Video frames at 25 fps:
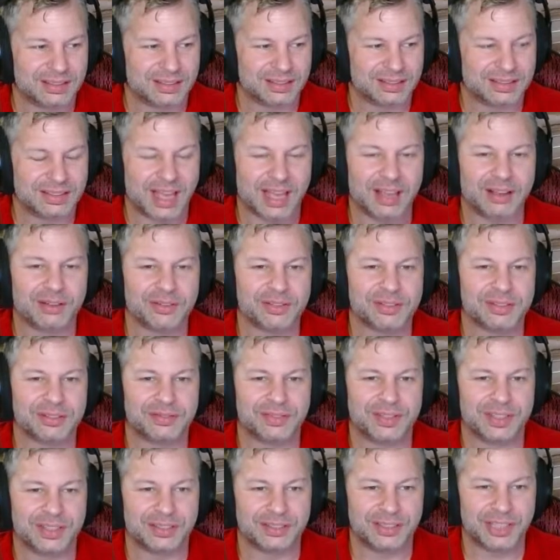cycles
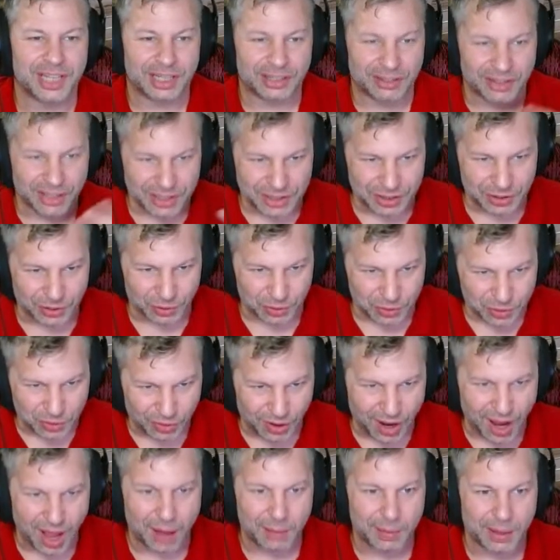of the generational
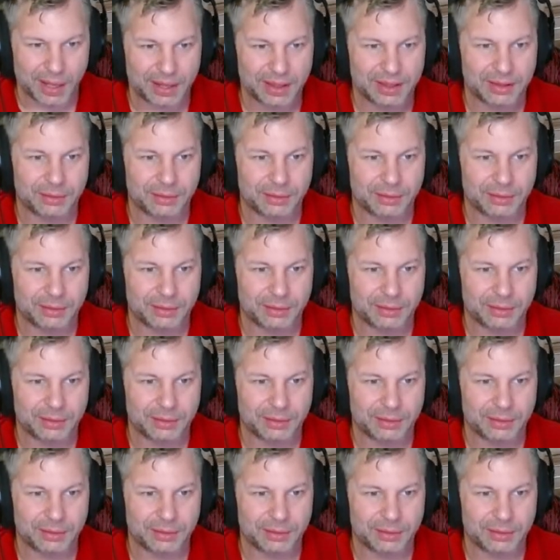trauma,